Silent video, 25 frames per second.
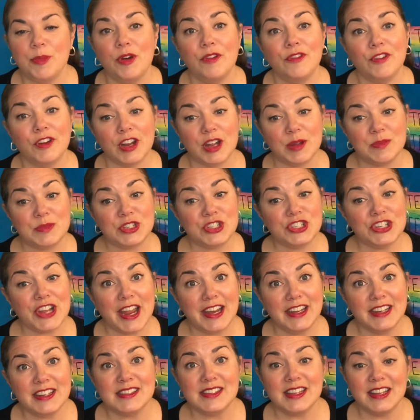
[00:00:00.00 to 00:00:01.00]
overcome
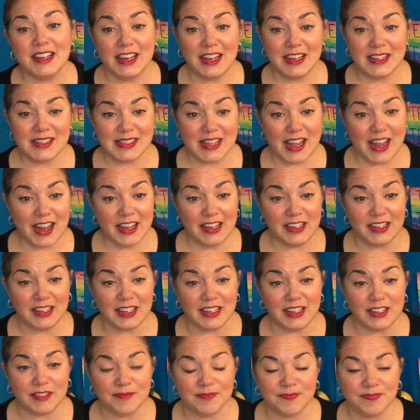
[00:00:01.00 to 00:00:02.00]
shyness and
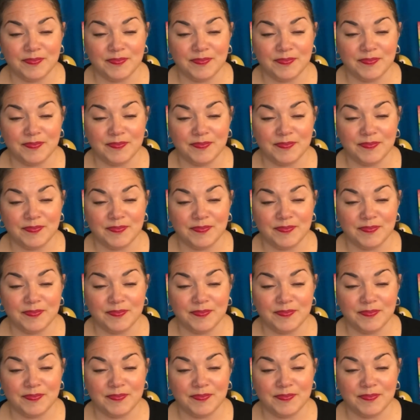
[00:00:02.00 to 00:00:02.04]
anxiety.